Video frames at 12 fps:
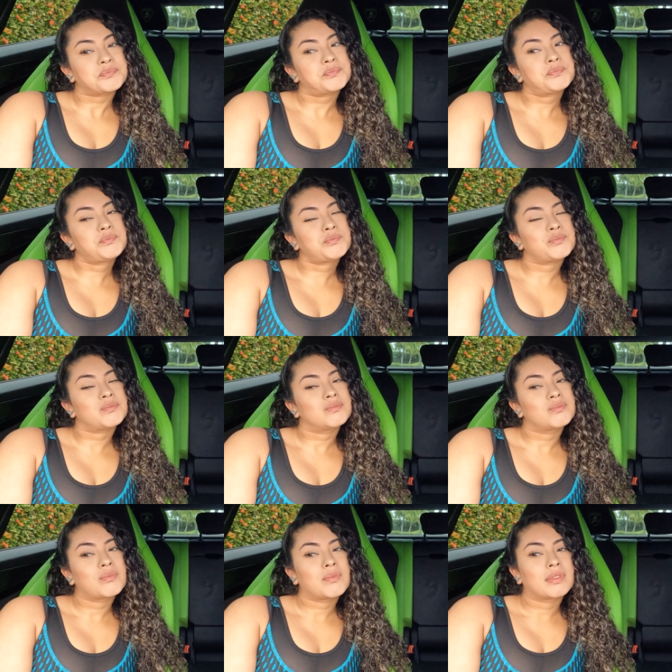You don't need my
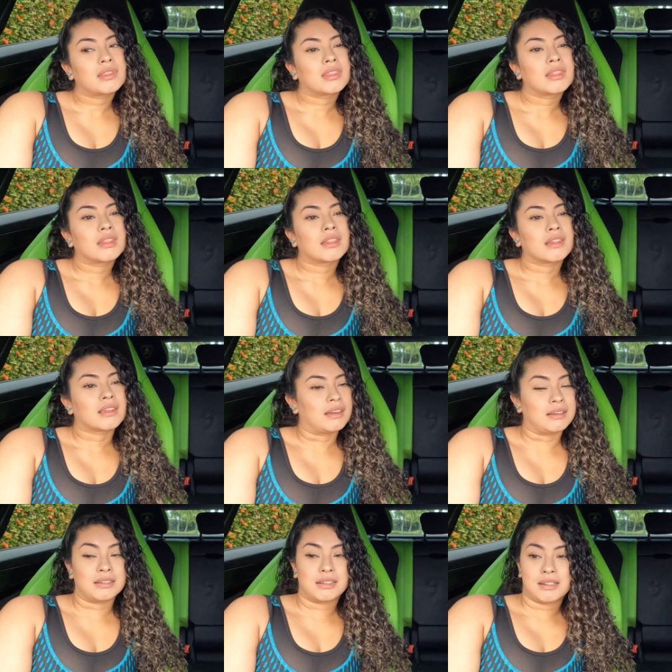money, right? You
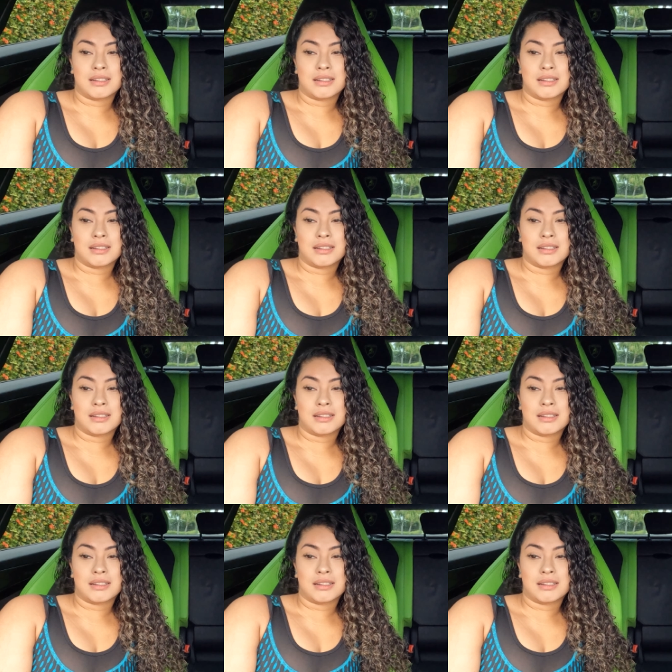got